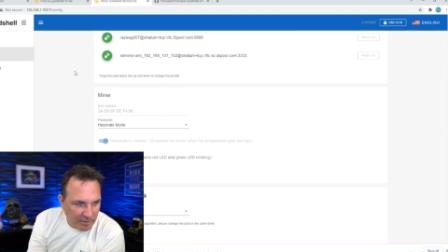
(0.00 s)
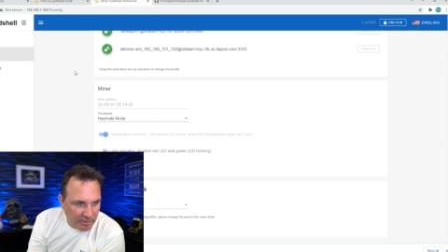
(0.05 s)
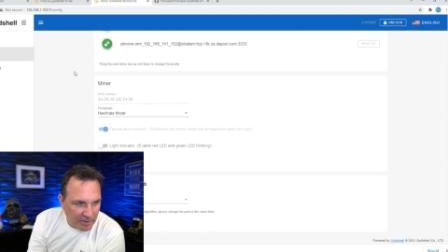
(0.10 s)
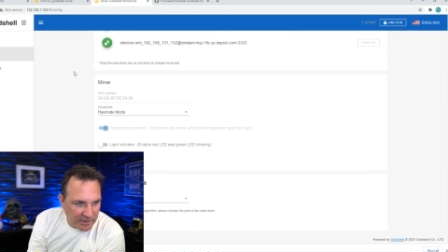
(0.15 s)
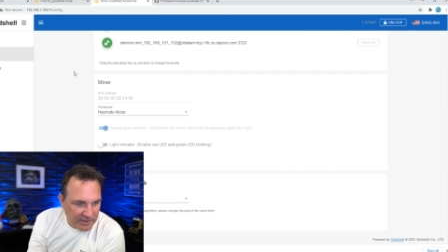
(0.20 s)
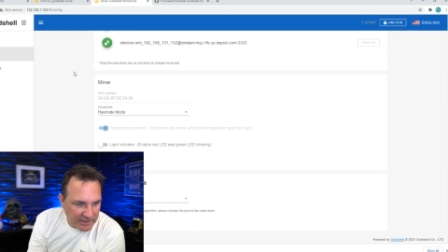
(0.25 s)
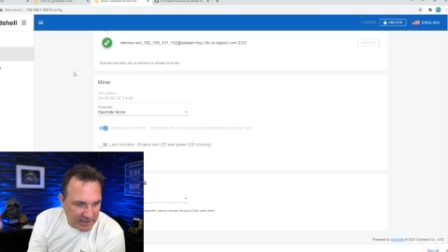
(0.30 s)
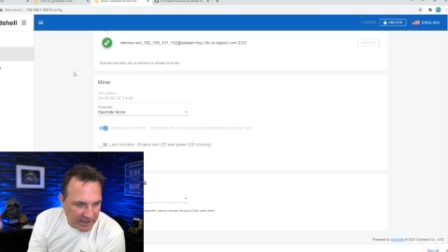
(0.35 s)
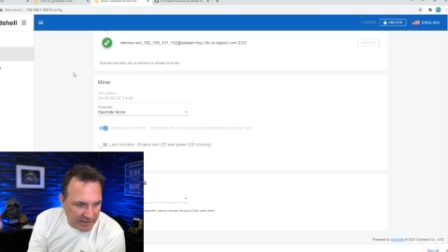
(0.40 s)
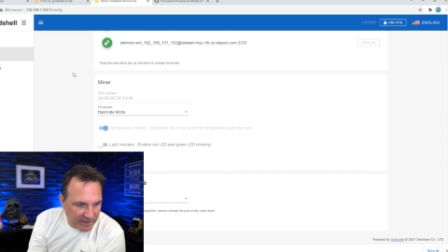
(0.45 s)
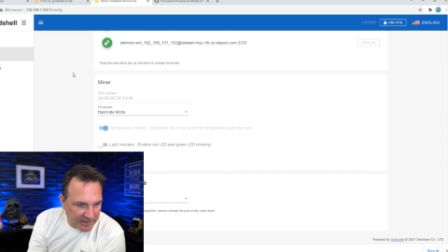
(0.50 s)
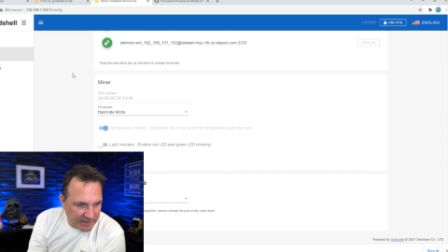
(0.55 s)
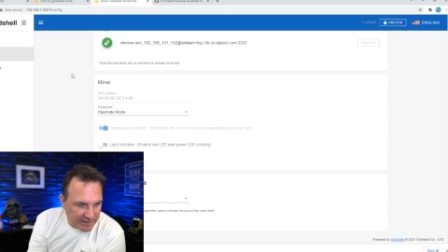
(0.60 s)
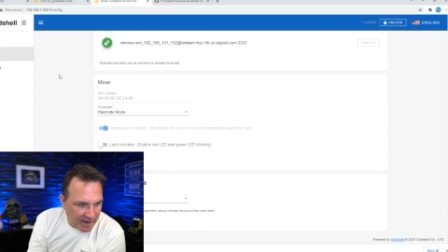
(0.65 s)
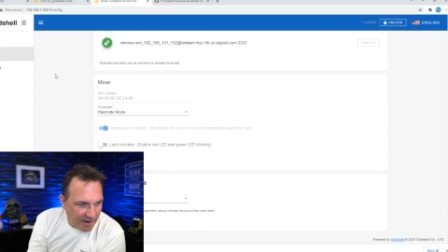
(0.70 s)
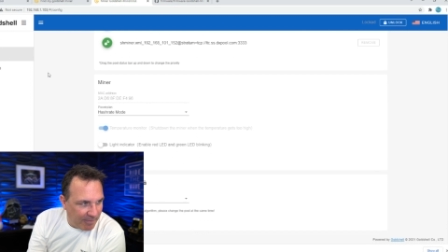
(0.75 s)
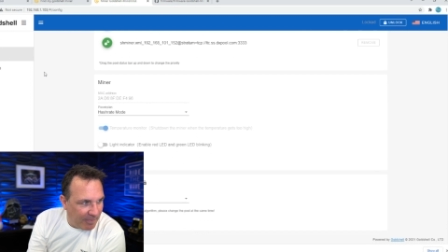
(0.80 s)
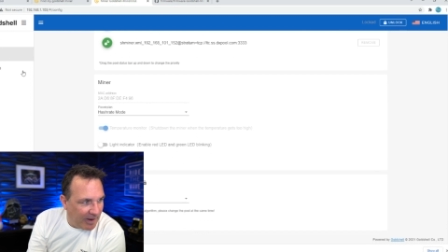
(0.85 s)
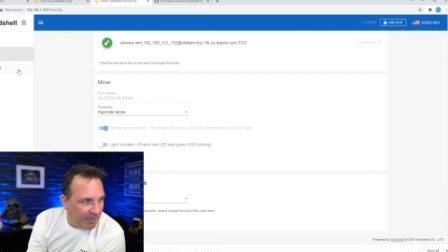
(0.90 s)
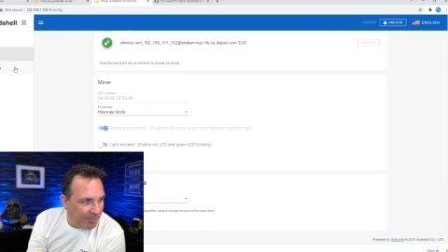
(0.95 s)
Looks like it's
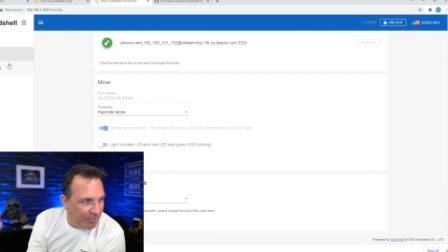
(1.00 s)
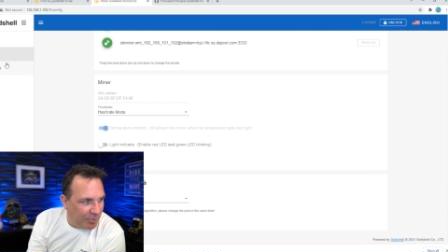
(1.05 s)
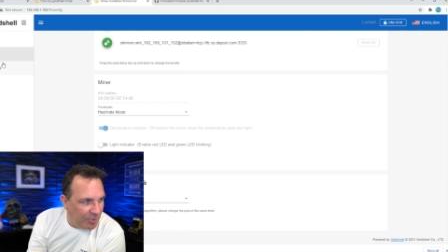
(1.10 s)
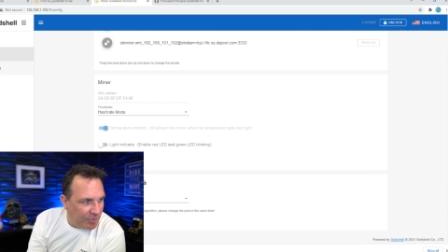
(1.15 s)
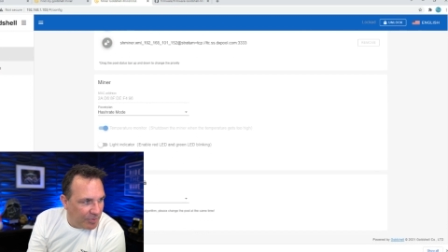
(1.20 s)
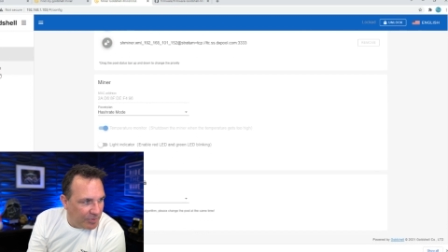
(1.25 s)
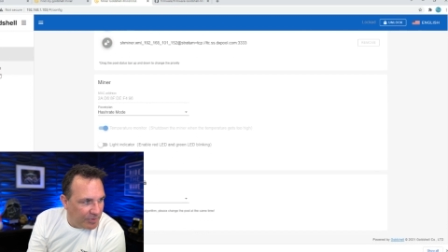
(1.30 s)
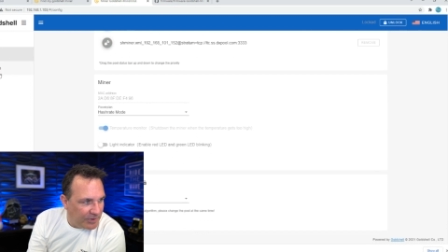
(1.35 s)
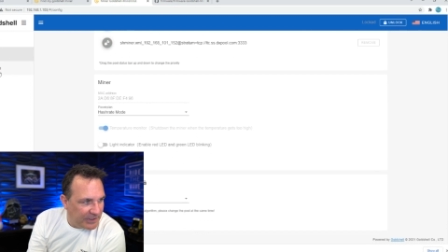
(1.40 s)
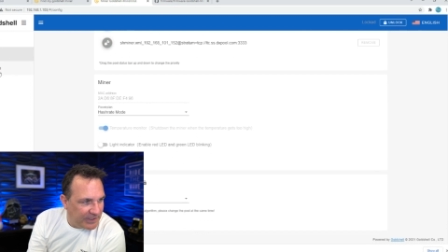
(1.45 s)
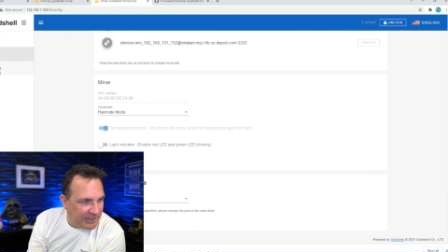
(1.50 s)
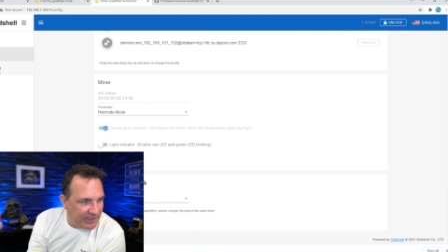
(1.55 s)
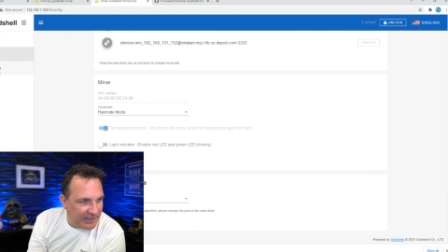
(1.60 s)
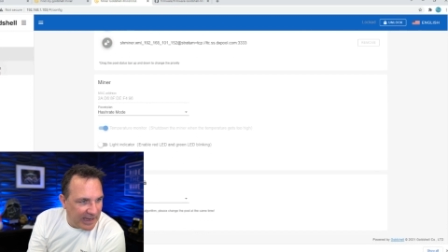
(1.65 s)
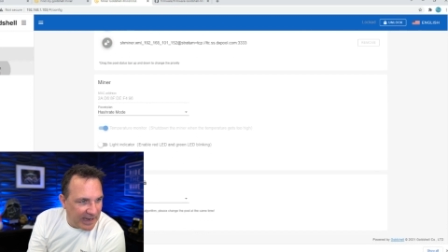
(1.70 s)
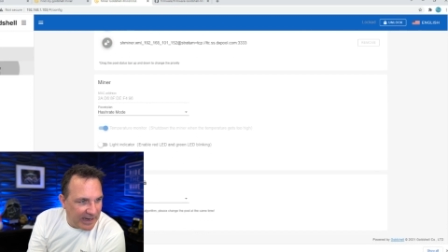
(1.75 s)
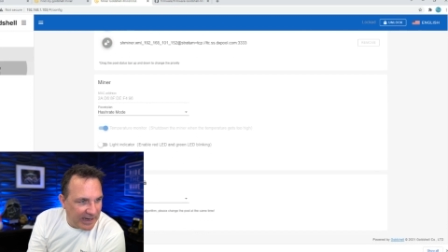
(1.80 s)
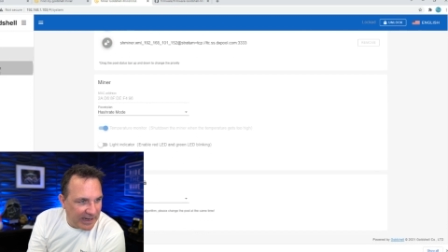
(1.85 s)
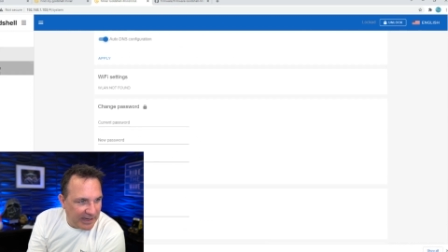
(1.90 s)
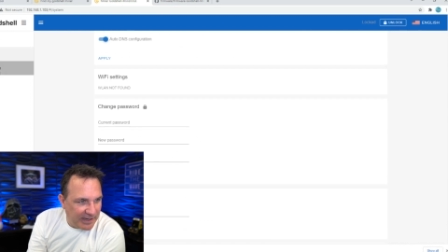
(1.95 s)
got my pool
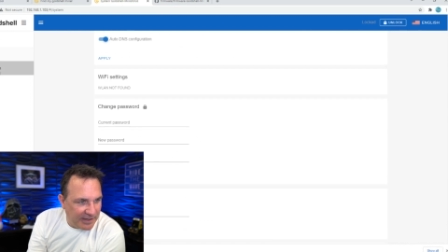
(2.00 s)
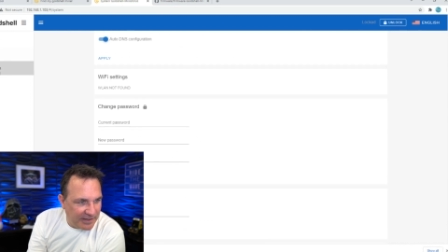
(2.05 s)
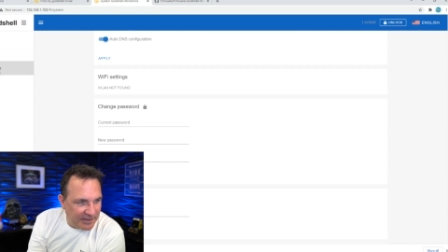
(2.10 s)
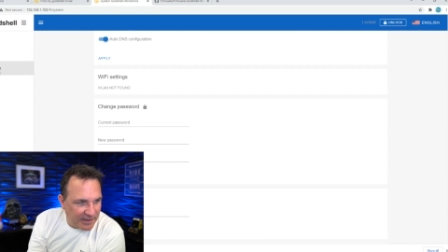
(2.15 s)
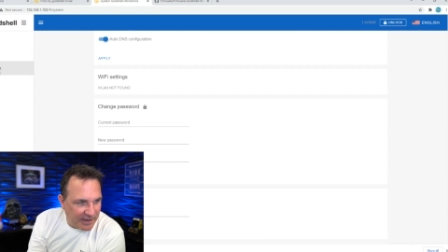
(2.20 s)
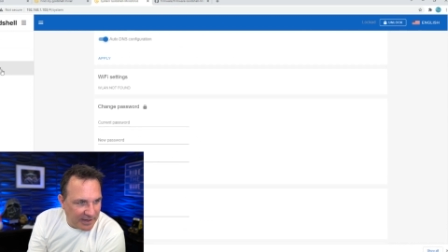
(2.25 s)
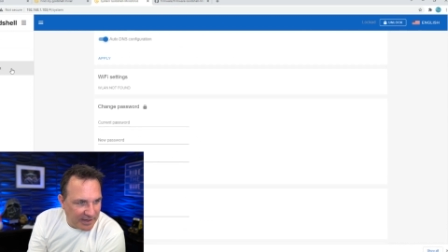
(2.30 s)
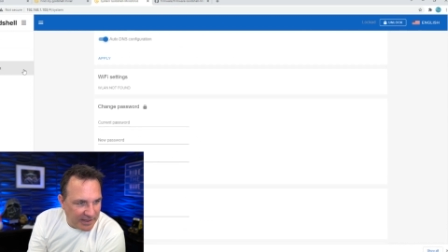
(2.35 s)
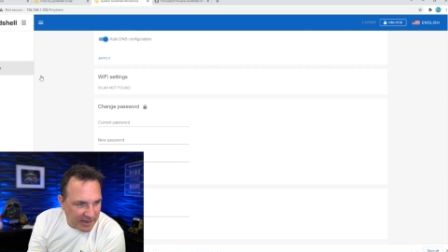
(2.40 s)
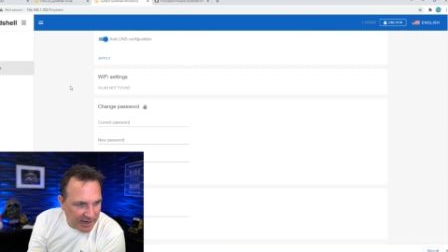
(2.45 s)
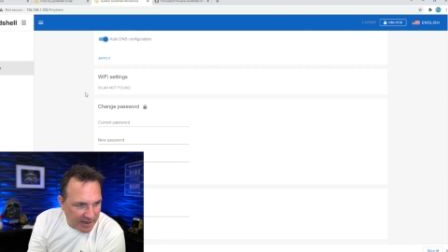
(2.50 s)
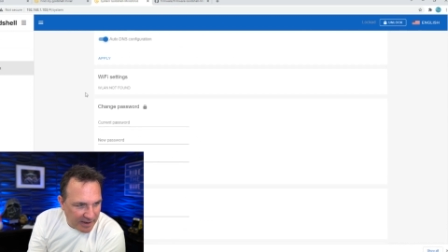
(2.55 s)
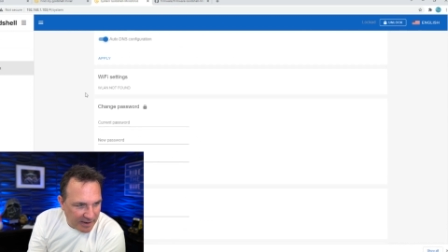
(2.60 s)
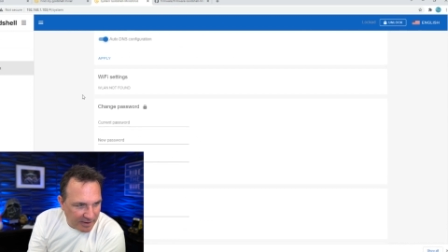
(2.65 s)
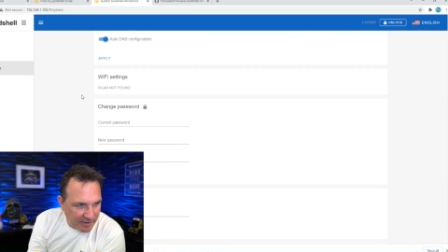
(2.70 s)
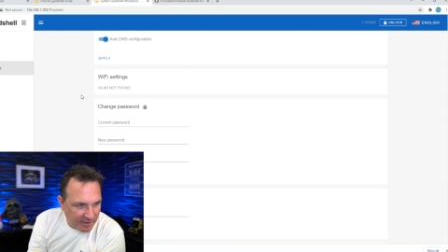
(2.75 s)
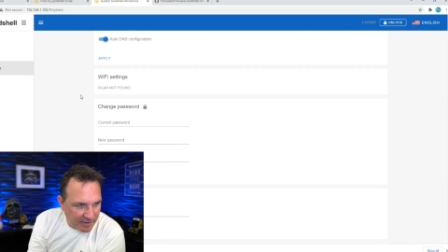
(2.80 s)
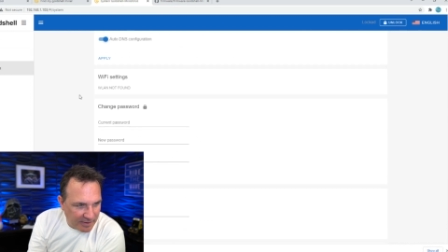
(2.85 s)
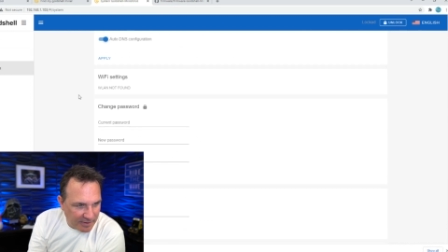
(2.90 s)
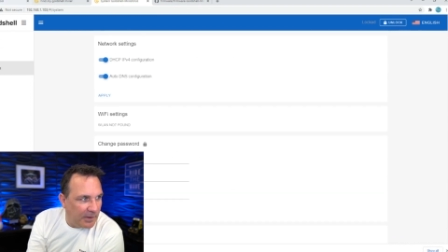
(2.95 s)
settings on
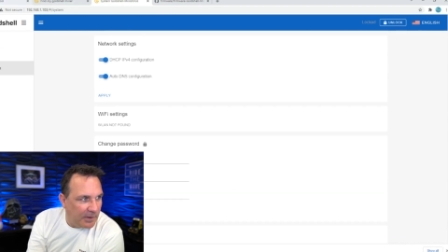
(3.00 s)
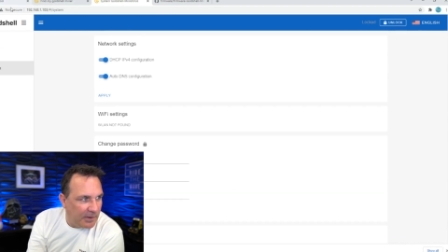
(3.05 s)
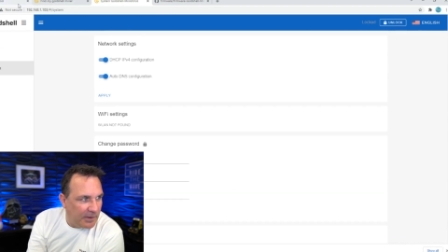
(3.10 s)
there.